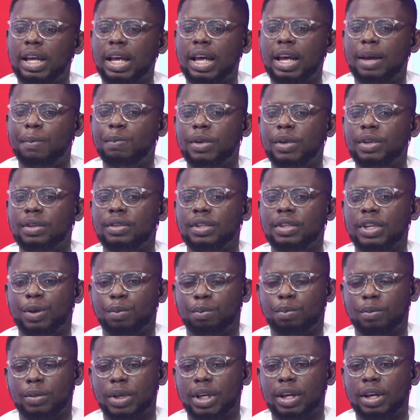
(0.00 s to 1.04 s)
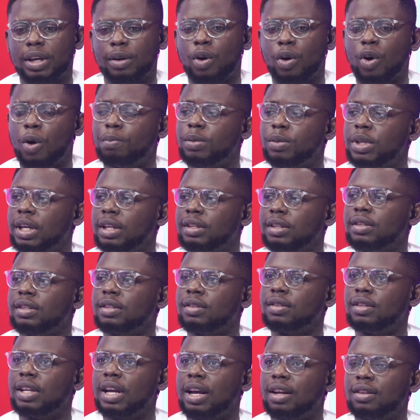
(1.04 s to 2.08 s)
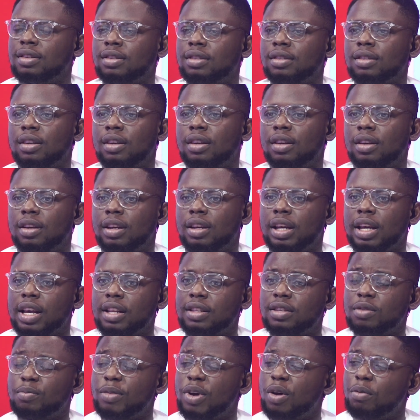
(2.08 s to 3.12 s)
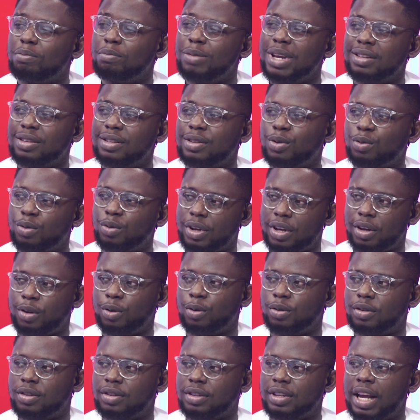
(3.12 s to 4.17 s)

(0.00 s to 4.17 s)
this update is that it's about mental health.